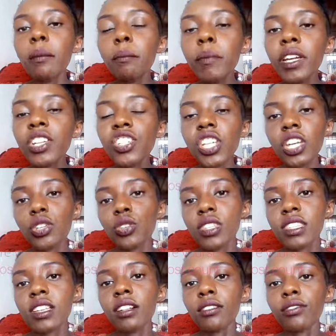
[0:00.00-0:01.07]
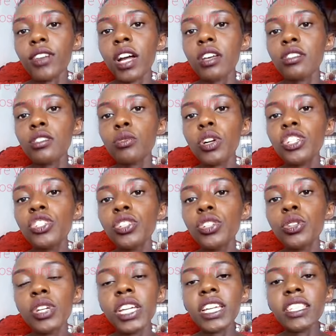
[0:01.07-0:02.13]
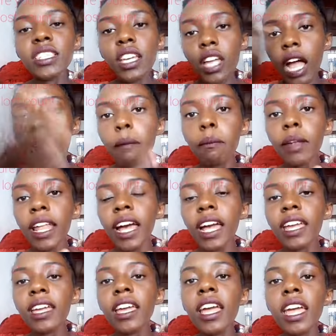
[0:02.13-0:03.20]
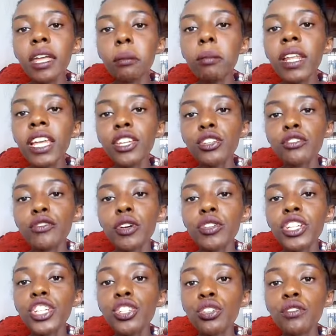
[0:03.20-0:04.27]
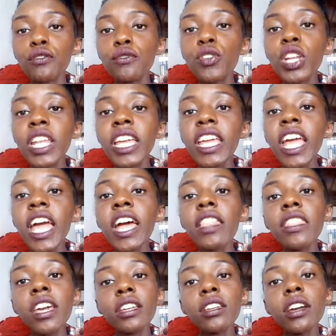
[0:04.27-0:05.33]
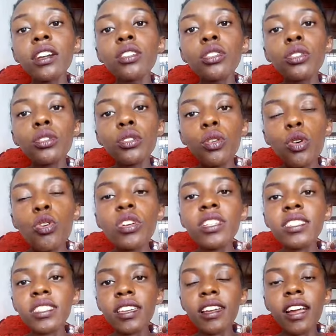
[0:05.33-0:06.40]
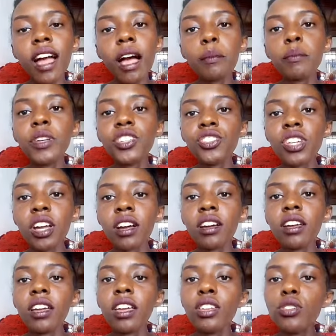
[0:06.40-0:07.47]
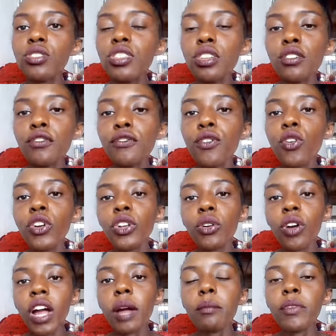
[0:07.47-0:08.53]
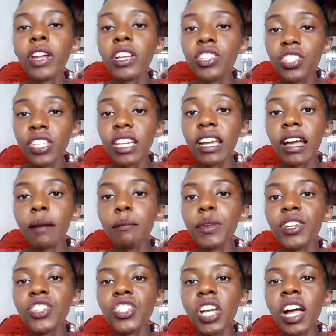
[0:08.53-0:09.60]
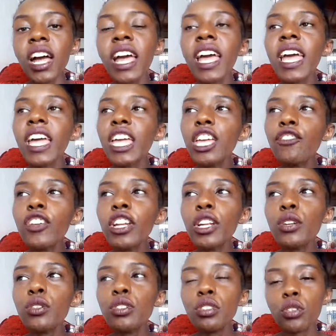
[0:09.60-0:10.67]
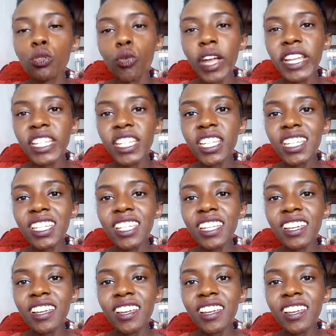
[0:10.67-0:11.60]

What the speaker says: picture yourself. So what you do is apply and blend your foundation fully, then go take a picture using your phone or camera. Take a picture. If it looks whitish,